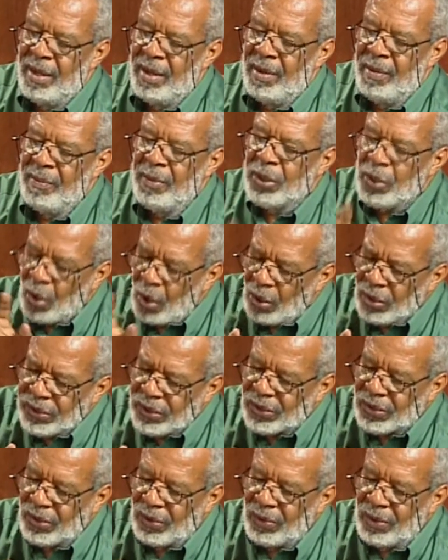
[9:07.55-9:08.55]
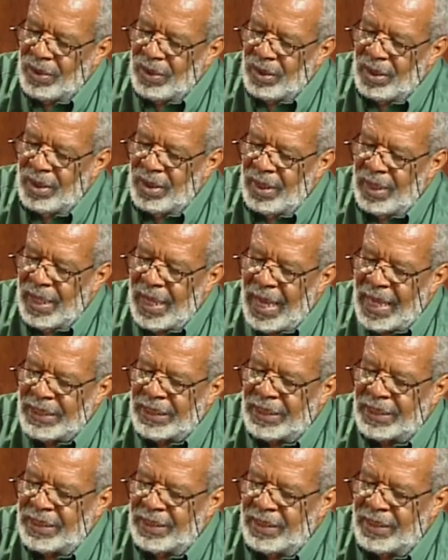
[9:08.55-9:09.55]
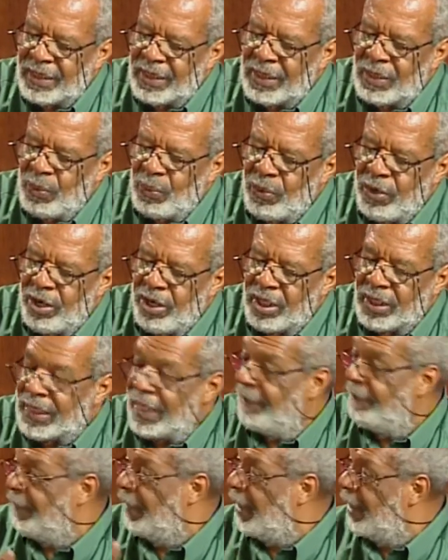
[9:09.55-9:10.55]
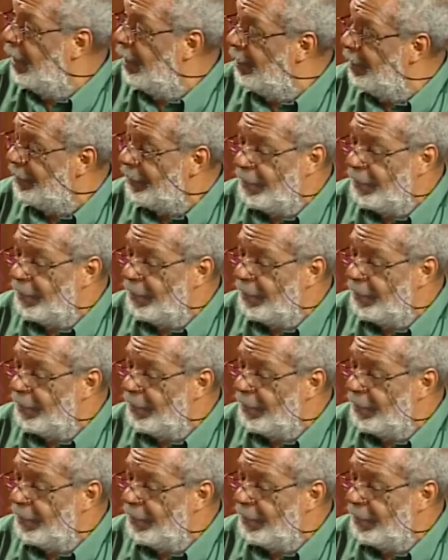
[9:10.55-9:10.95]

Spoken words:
But also, as the world evolved,